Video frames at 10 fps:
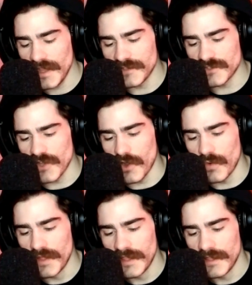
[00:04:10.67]
And
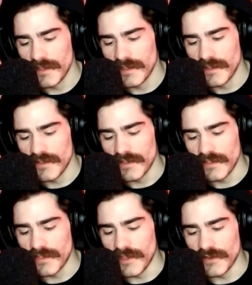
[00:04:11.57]
so
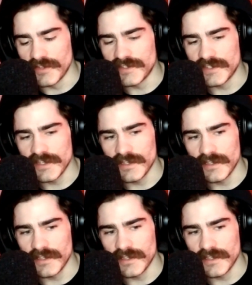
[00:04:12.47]
there's